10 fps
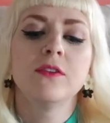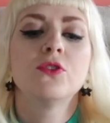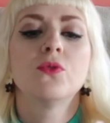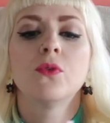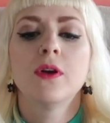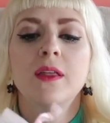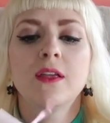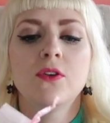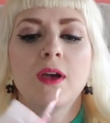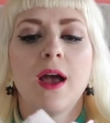of the jewelry
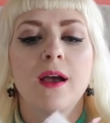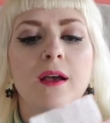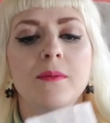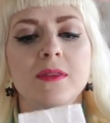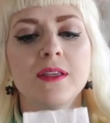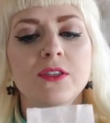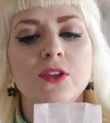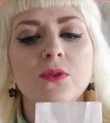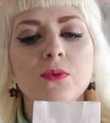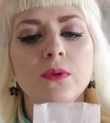that you get come in these
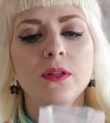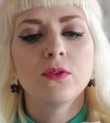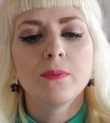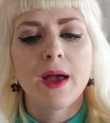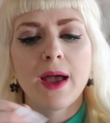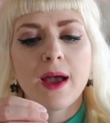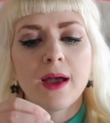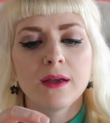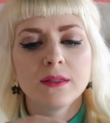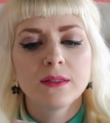cute little
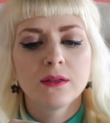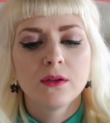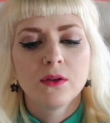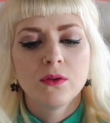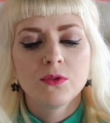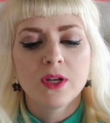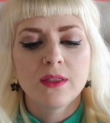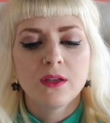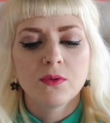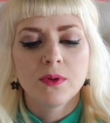bags, which I
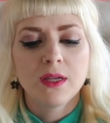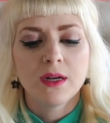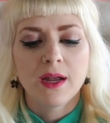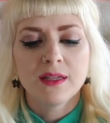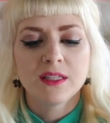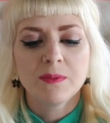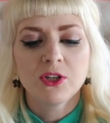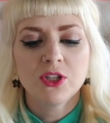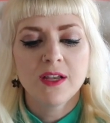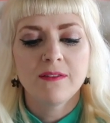think are really nice,
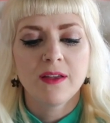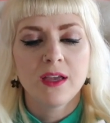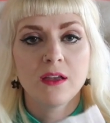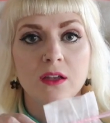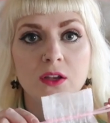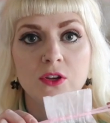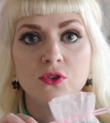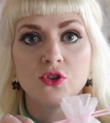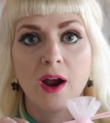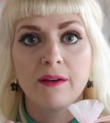especially if like you
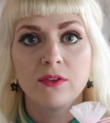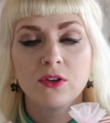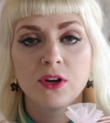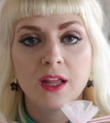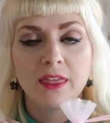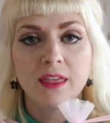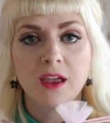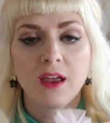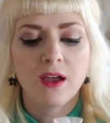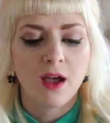travel or
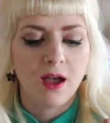anything.